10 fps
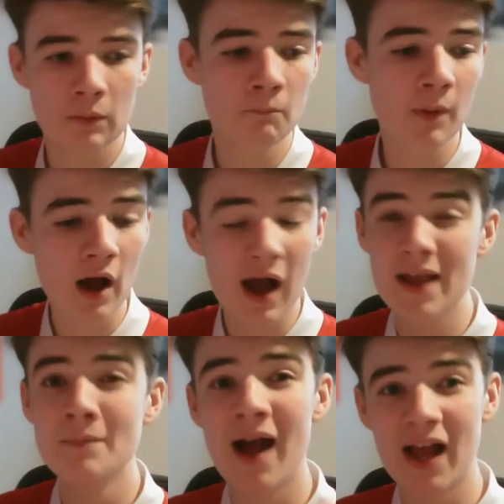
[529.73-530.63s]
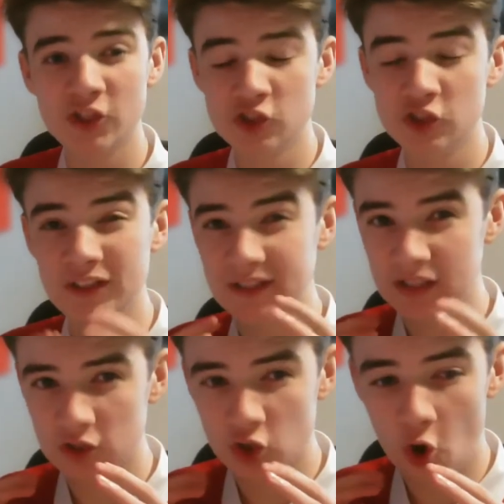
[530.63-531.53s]
But I am actually
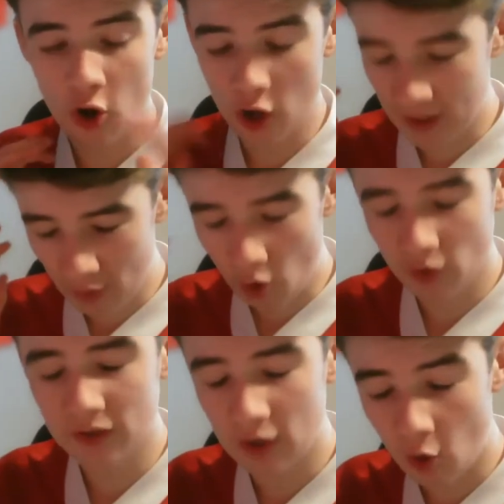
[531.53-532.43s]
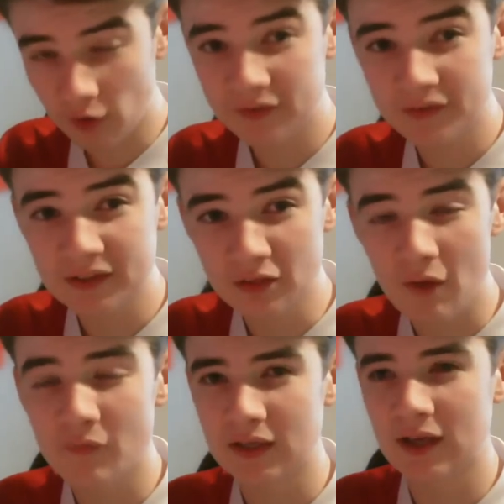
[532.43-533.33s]
honestly
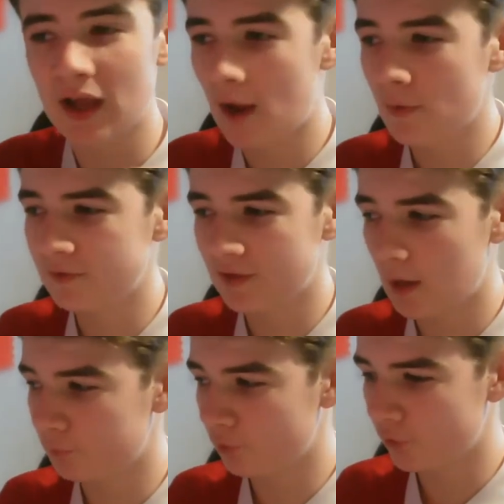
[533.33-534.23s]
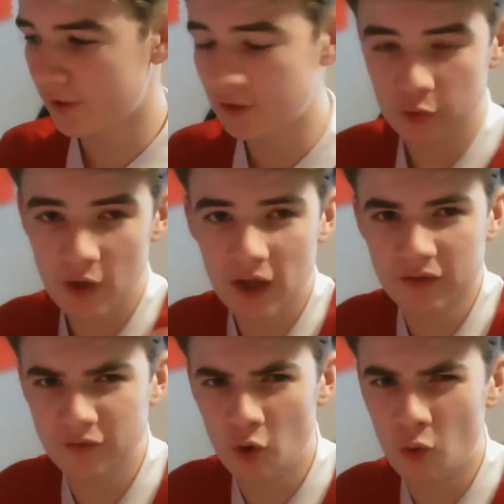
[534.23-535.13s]
loving how the setup's looking. You
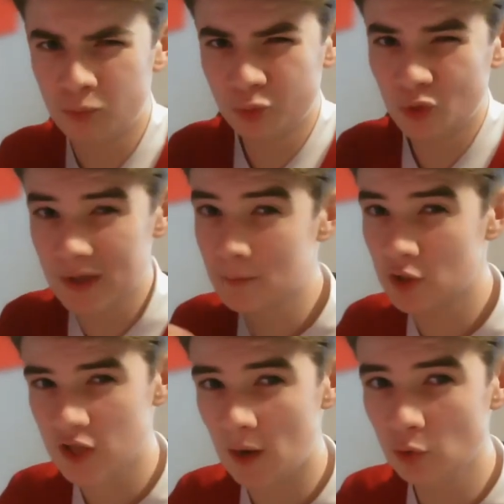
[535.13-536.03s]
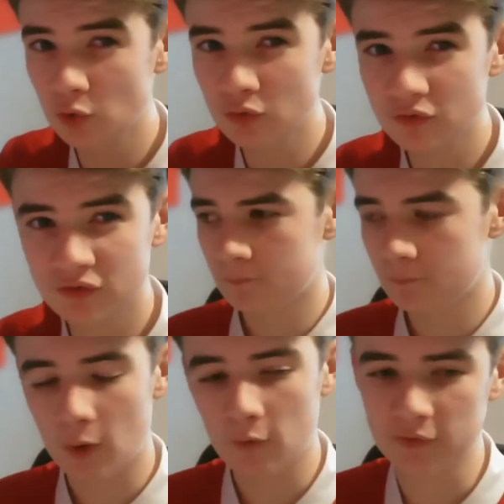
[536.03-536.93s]
guys know pretty much how it looks,
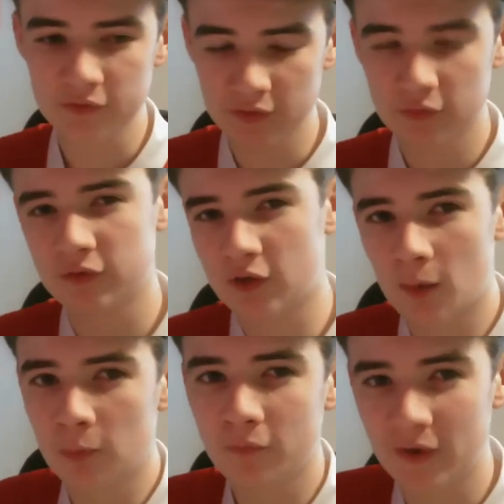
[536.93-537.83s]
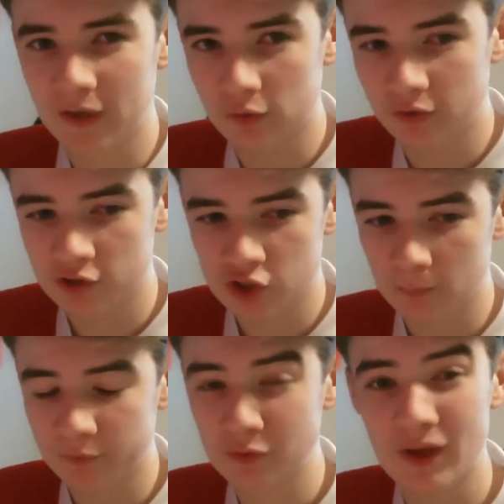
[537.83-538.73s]
but obviously there's a couple final
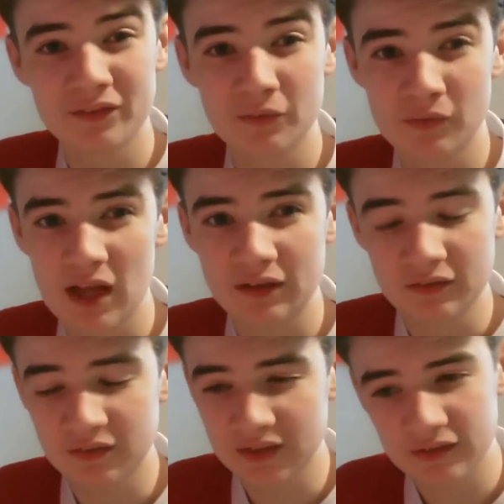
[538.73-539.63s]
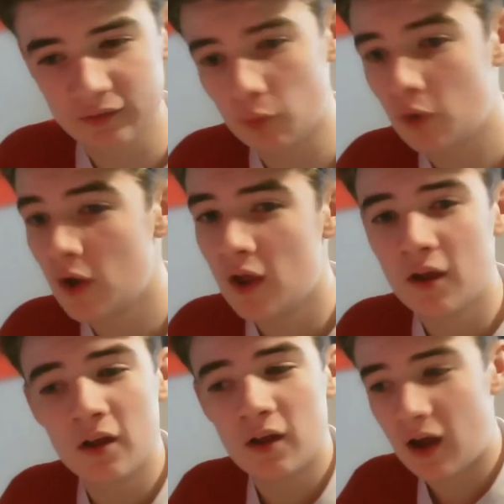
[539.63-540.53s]
touch-ups you guys have yet to see, so
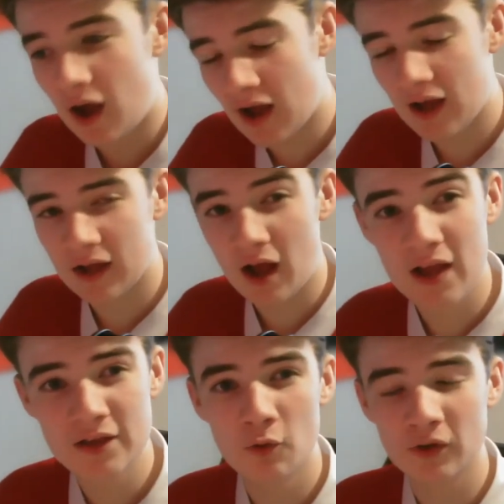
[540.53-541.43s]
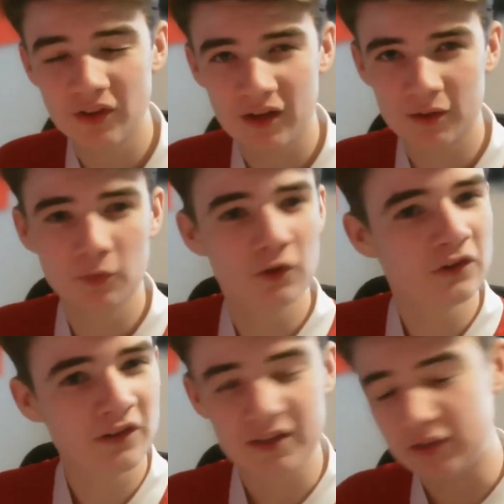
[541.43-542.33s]
I know exactly what it
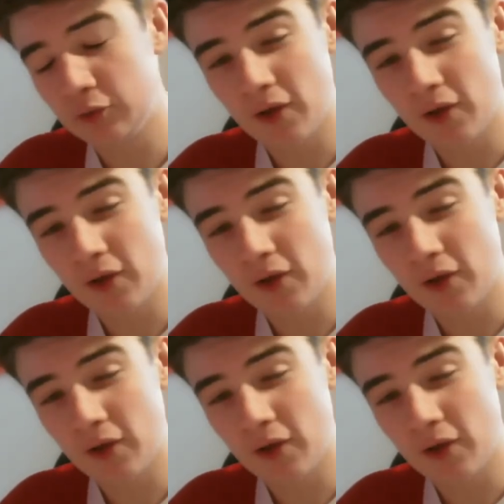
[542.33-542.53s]
looks like. You